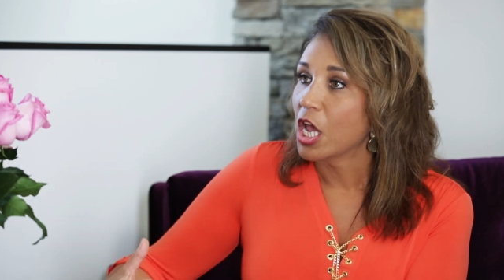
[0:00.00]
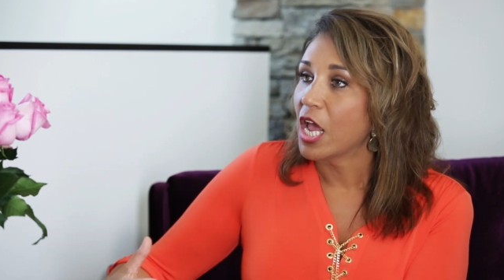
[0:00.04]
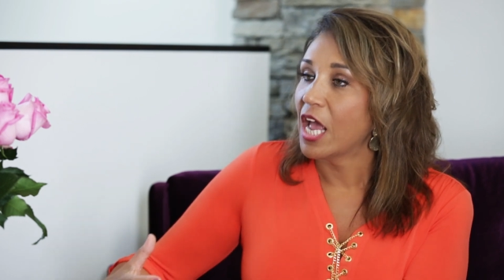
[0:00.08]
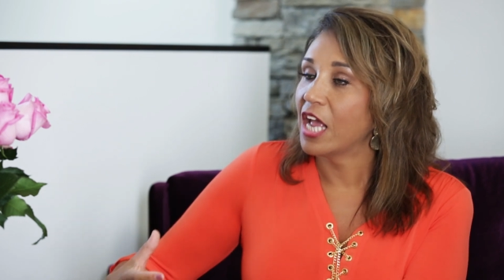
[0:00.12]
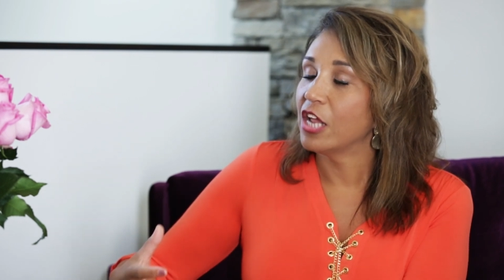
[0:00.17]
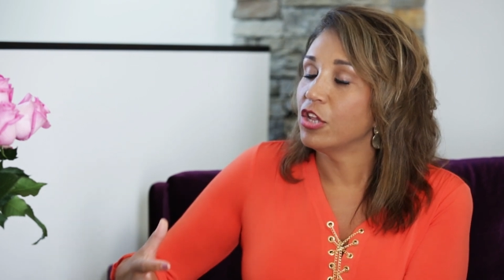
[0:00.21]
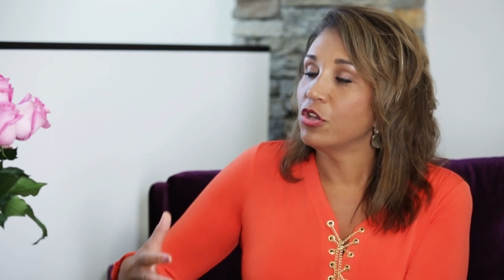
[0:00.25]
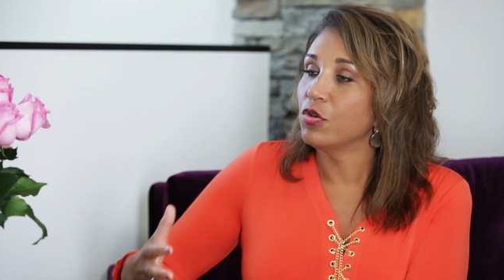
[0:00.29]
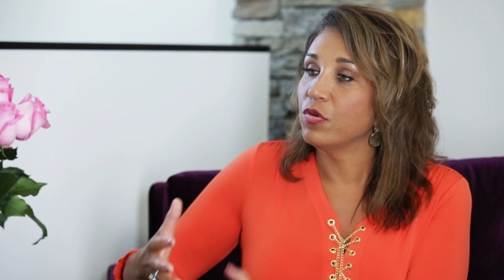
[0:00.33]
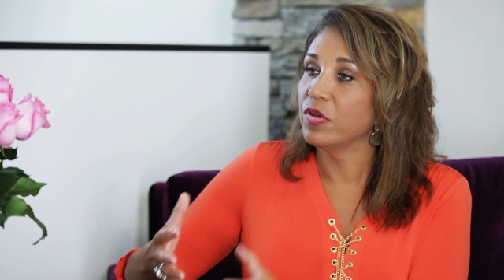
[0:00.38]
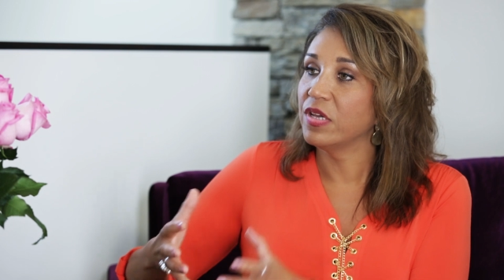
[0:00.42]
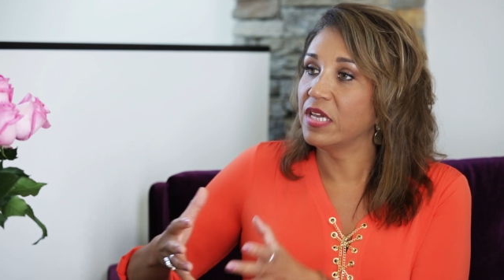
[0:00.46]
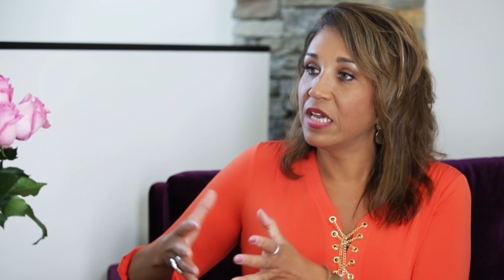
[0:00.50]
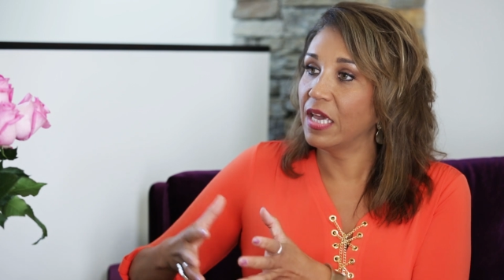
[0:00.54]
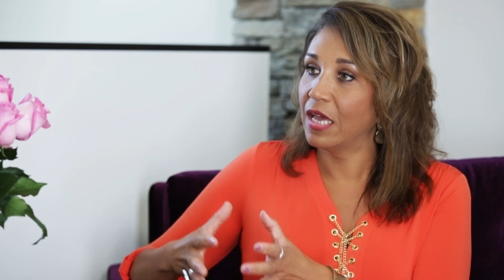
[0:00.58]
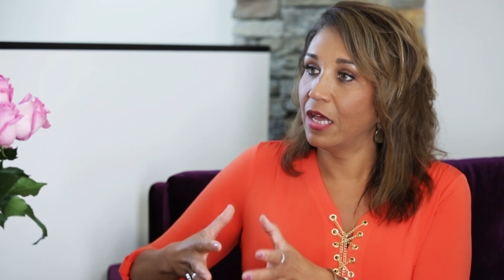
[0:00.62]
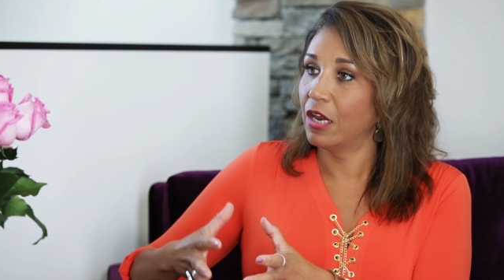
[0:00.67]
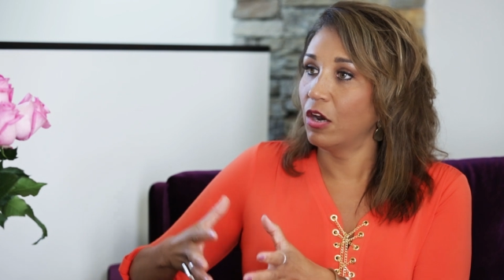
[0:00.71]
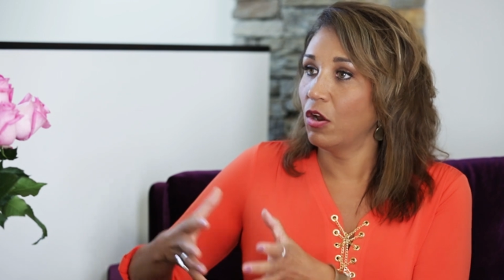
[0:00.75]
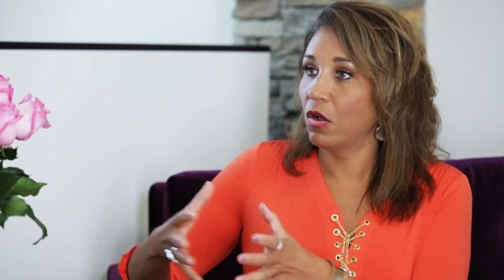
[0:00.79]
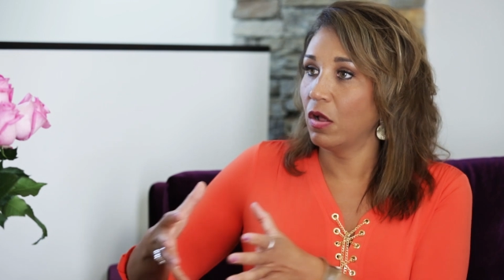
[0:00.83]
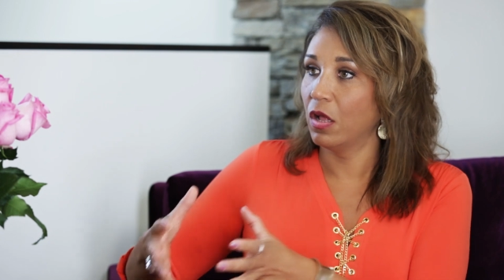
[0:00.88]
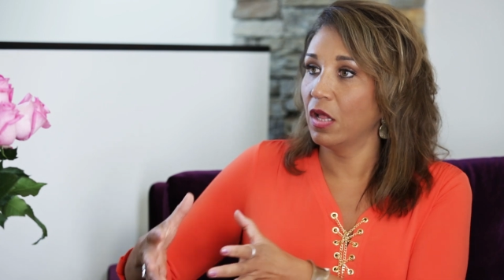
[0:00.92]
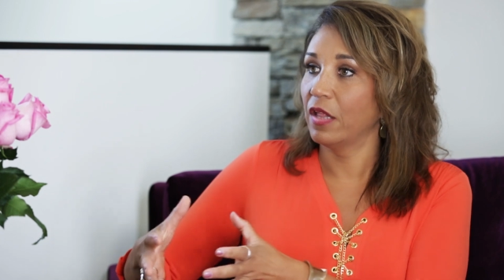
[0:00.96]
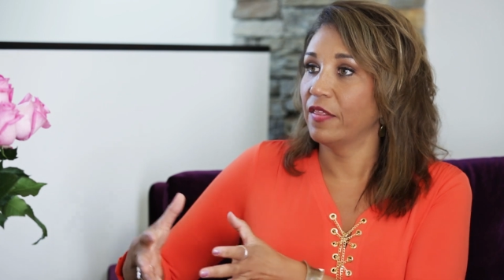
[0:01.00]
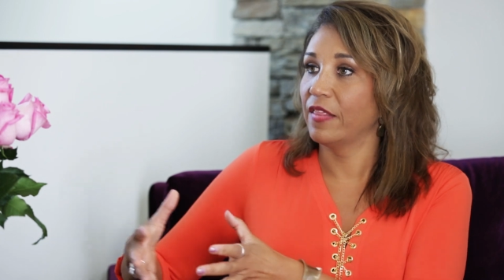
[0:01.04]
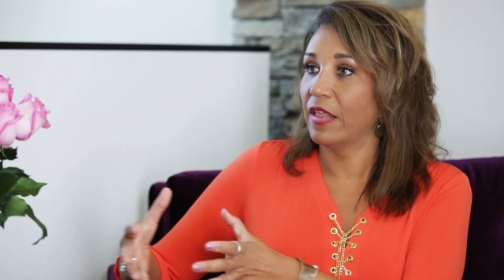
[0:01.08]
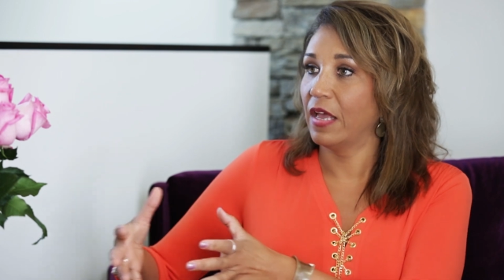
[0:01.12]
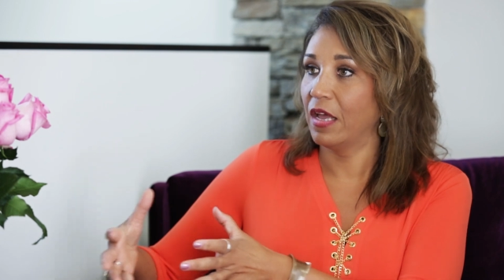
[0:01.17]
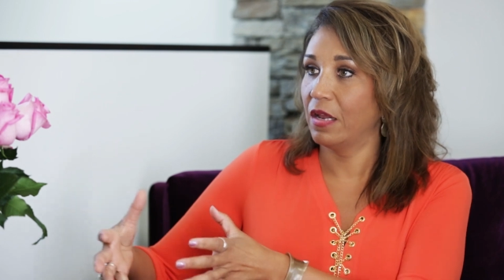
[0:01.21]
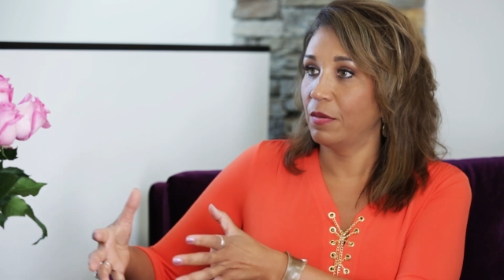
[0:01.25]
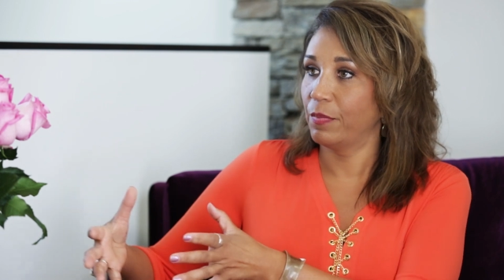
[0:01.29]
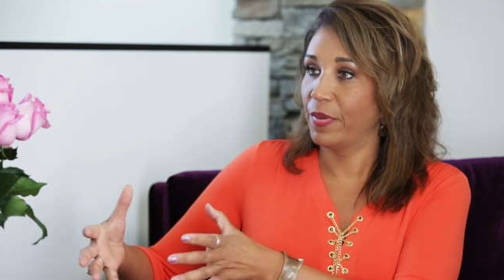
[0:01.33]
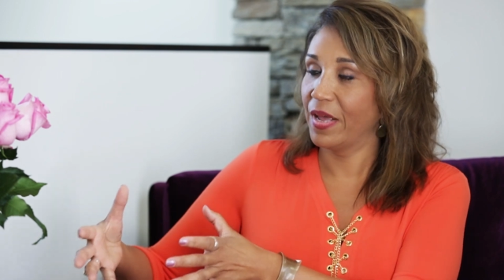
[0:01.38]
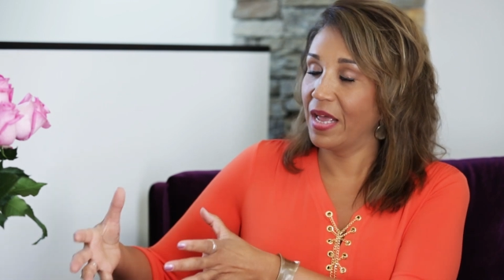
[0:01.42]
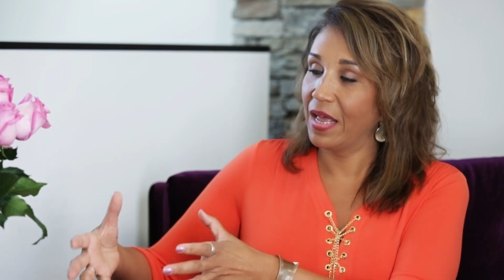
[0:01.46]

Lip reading: and you get on that